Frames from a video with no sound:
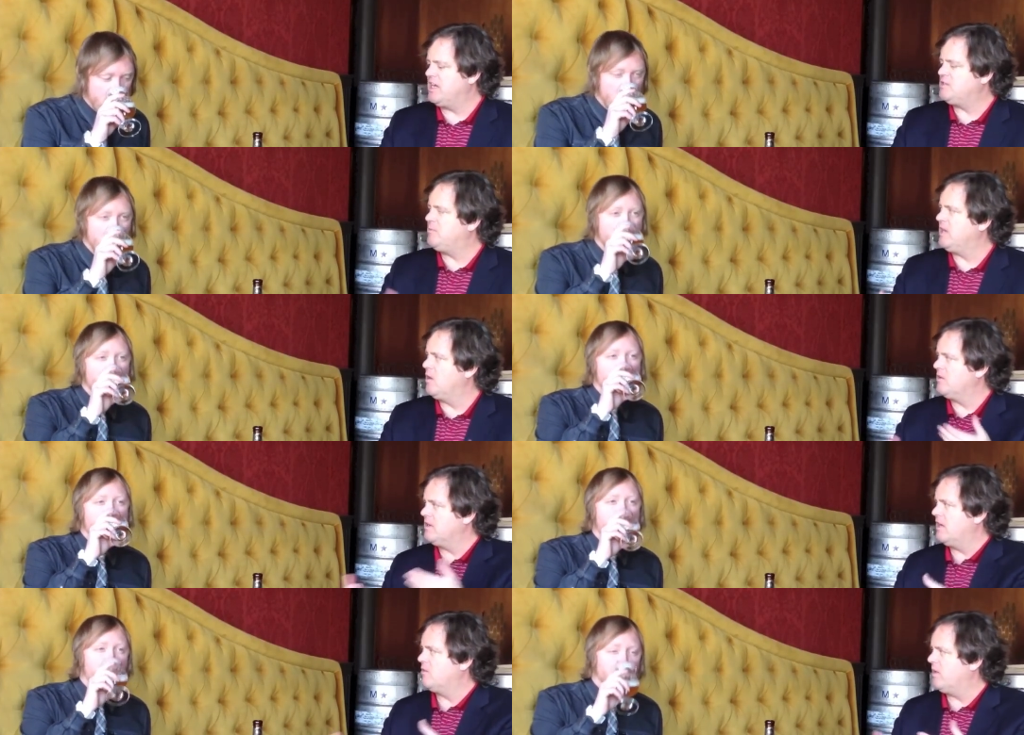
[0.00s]
Speaker 1: H B O or
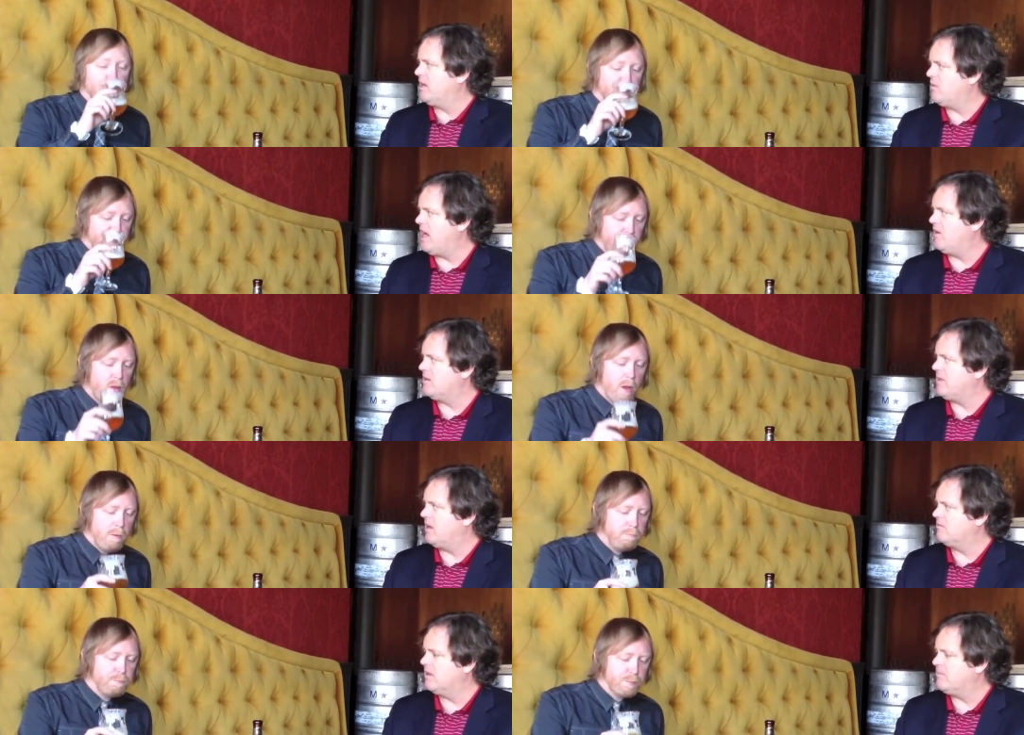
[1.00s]
the other way around
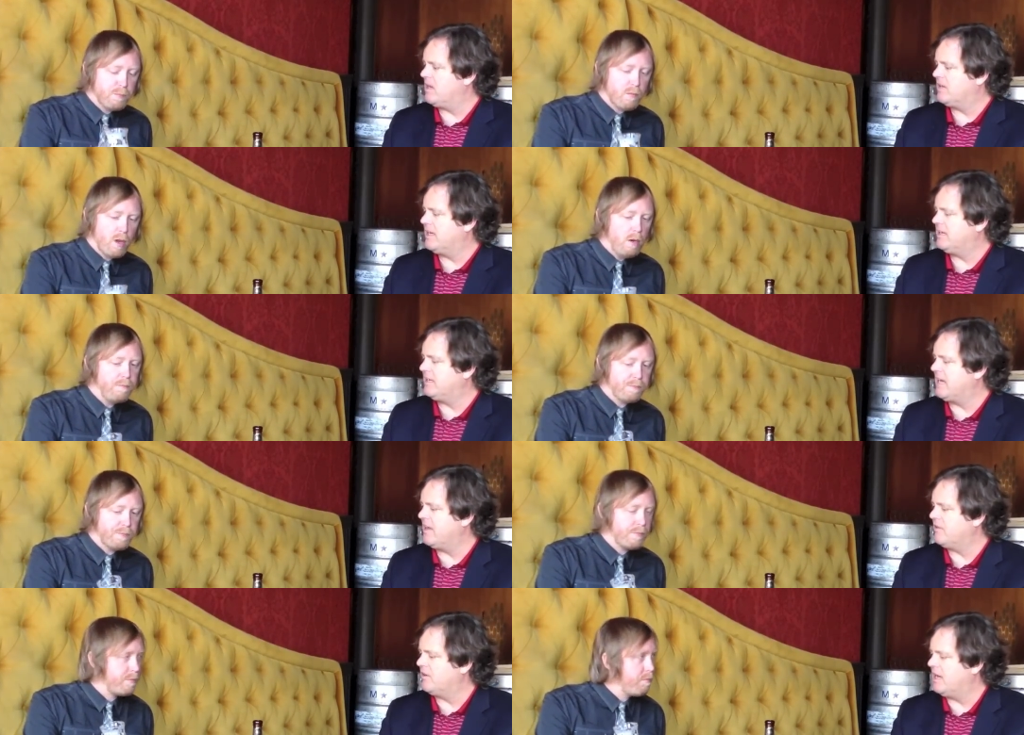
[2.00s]
about, about getting
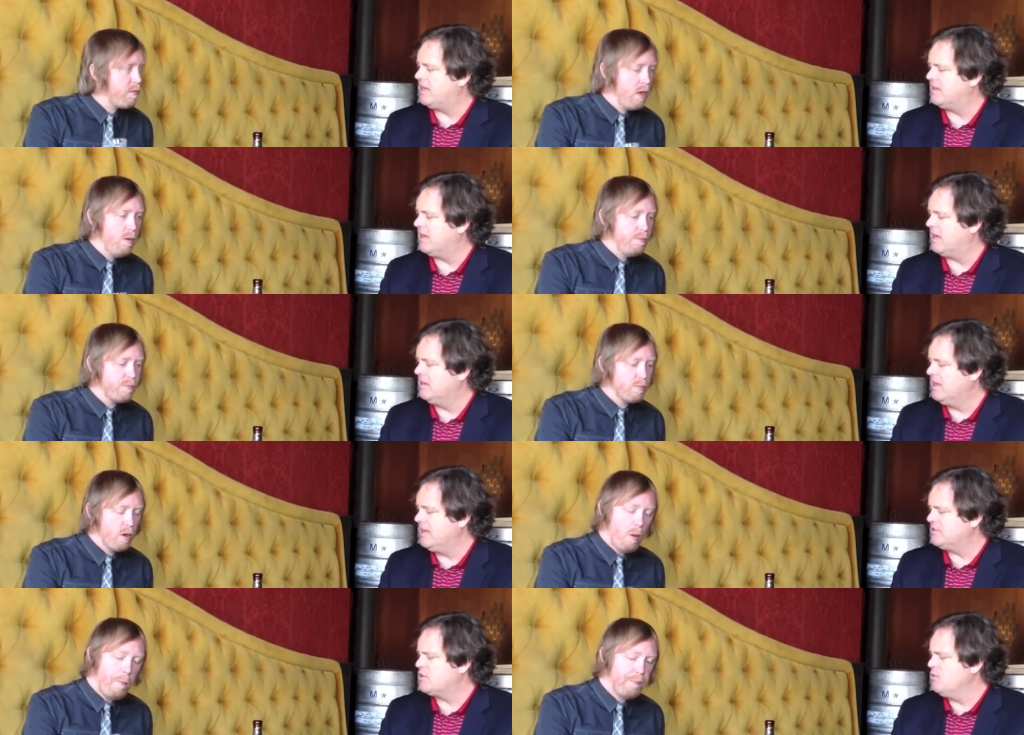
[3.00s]
together. And uh,
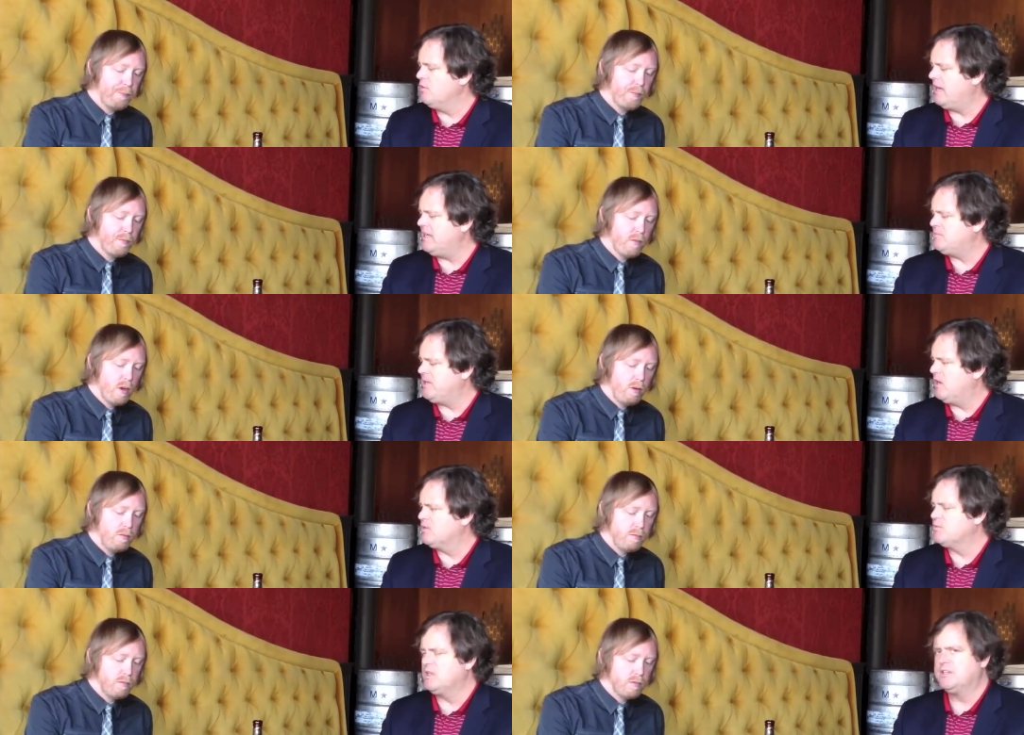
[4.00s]
it's cool that H B
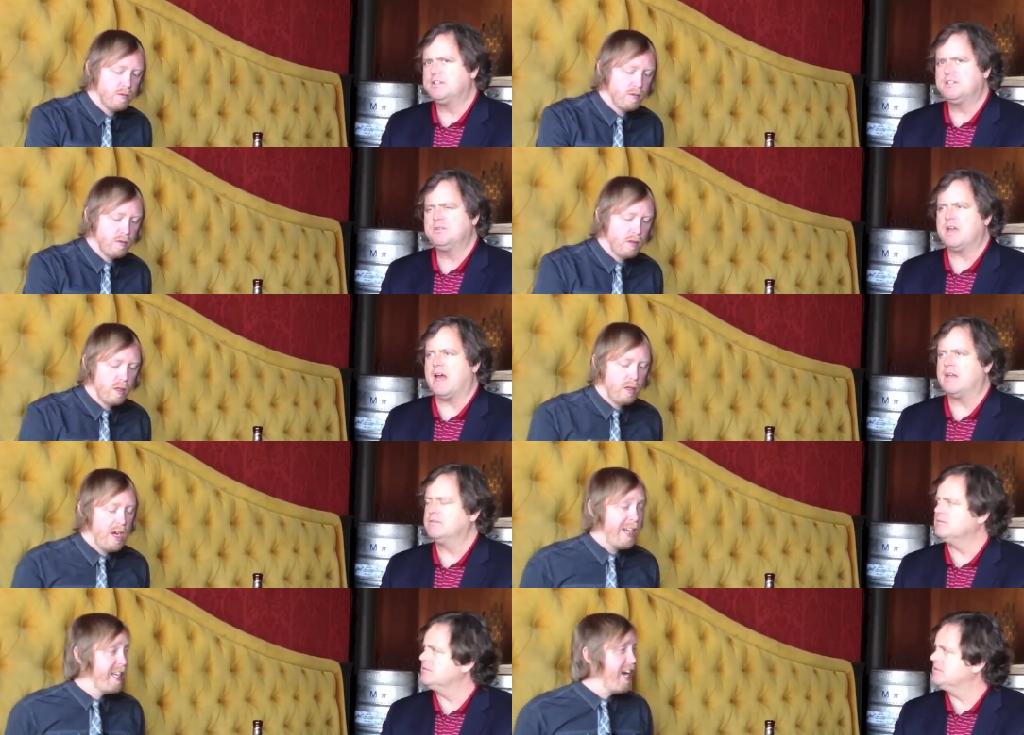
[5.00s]
O was willing to do that.
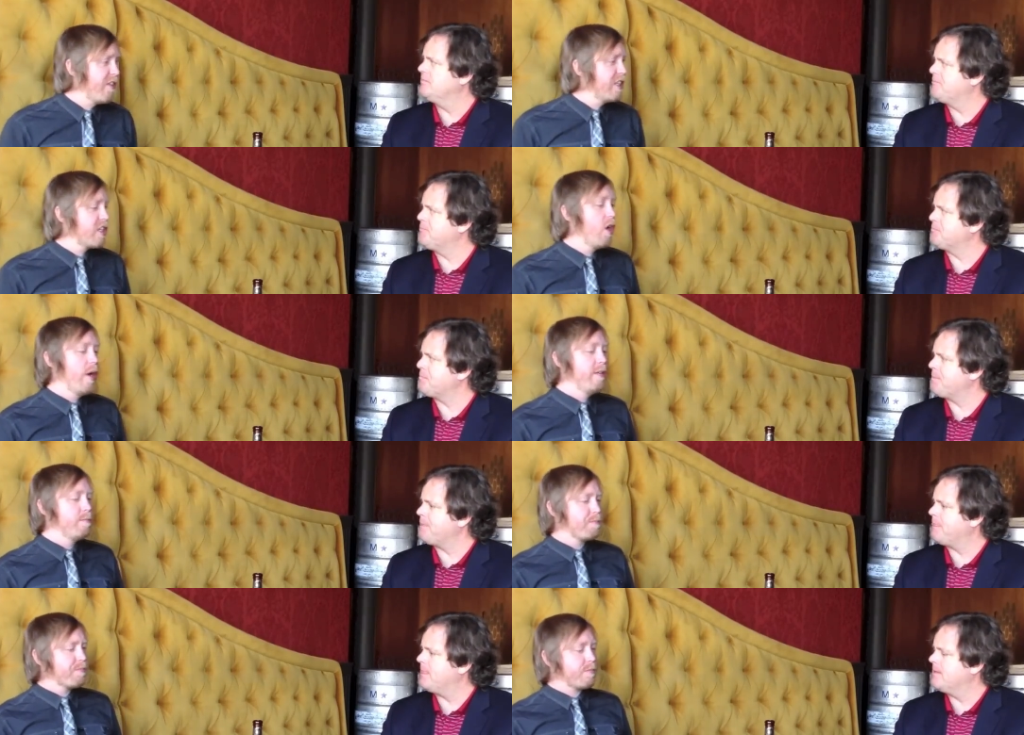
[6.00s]
Speaker 2: Uh, yeah, I think so.
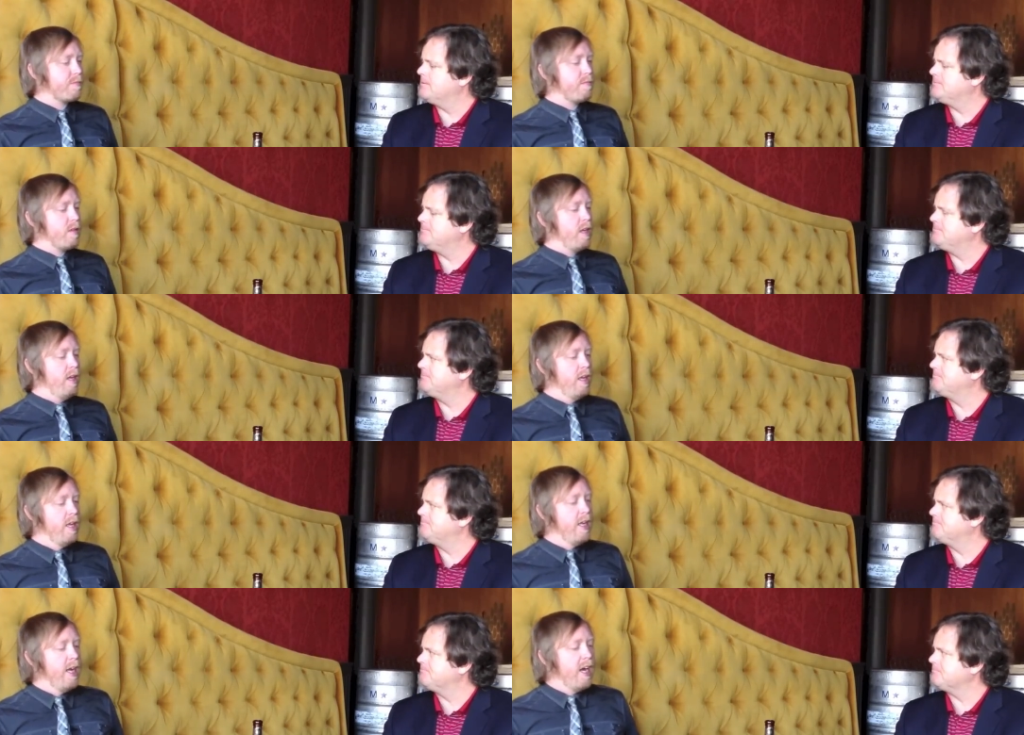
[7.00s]
And
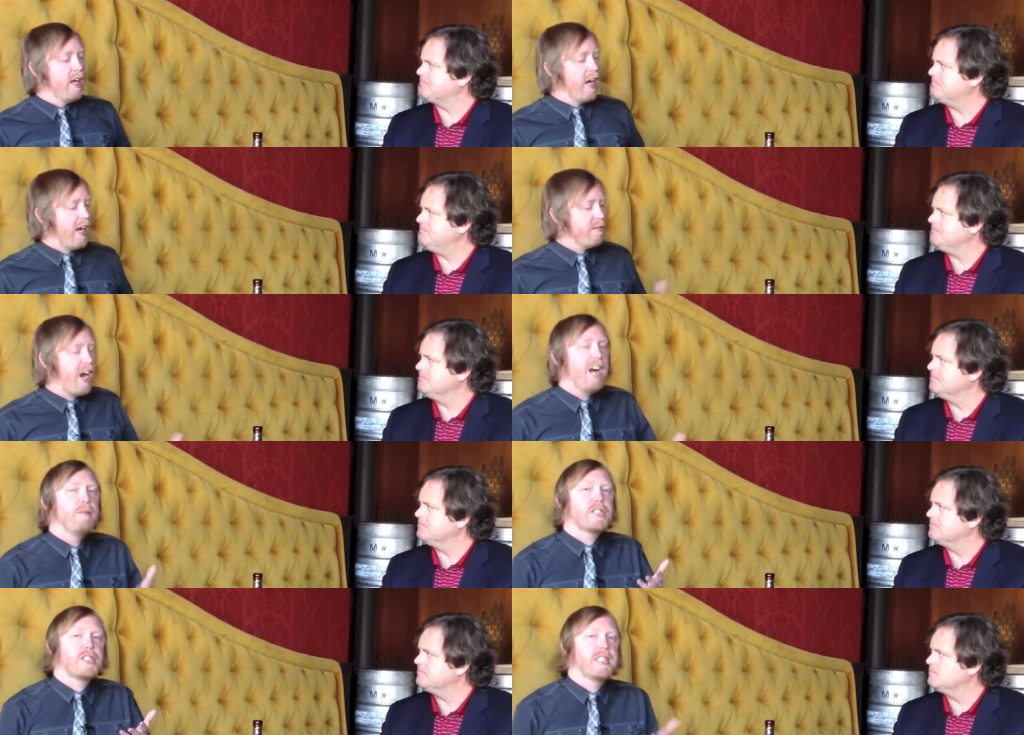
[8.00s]
I,
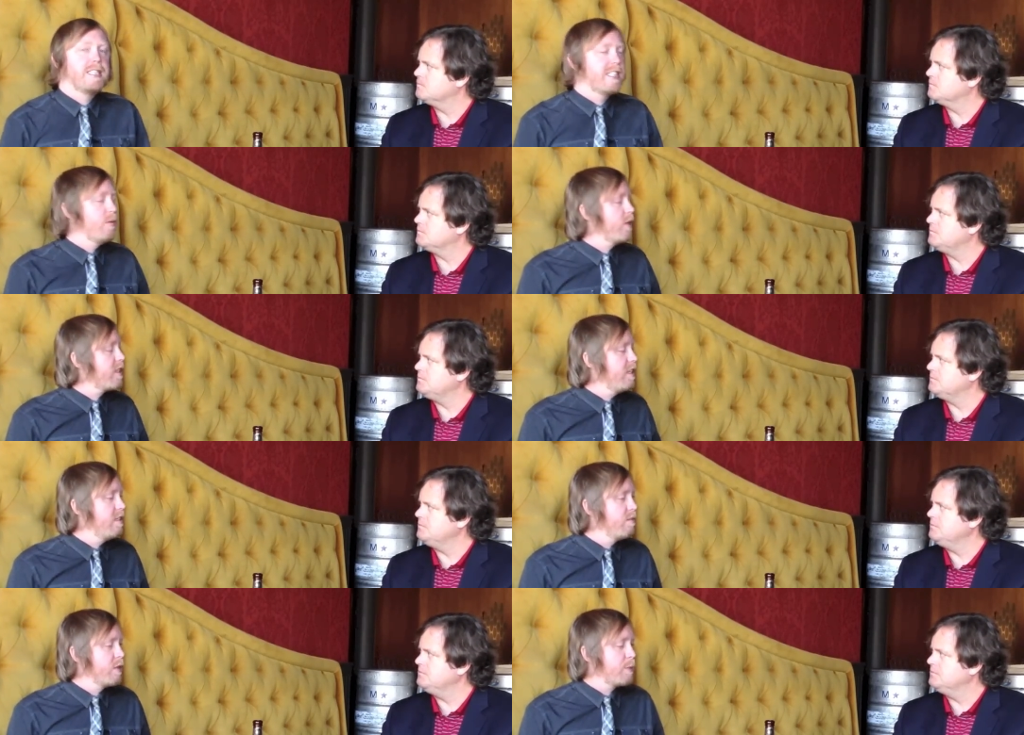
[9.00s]
I'm interested to see what
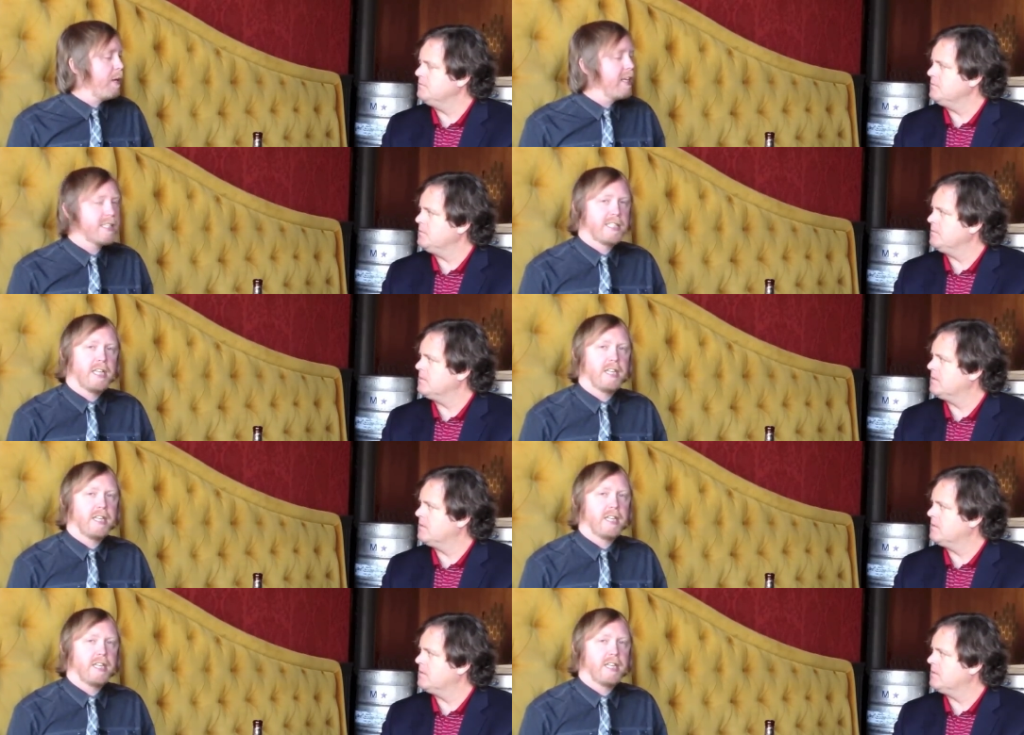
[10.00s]
the response is to